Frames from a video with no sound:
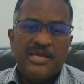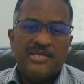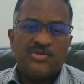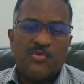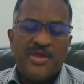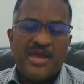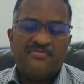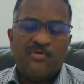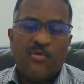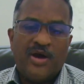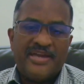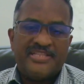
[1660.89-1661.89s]
So we have
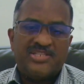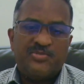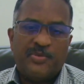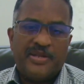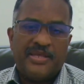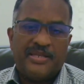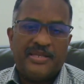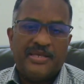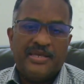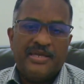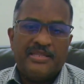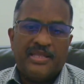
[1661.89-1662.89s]
a wide spread
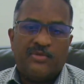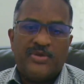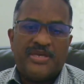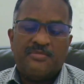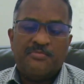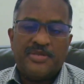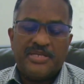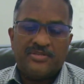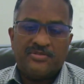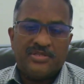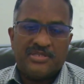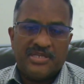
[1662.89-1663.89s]
that we can bring
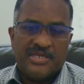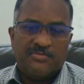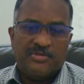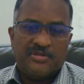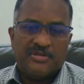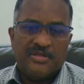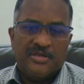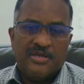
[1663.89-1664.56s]
to the table.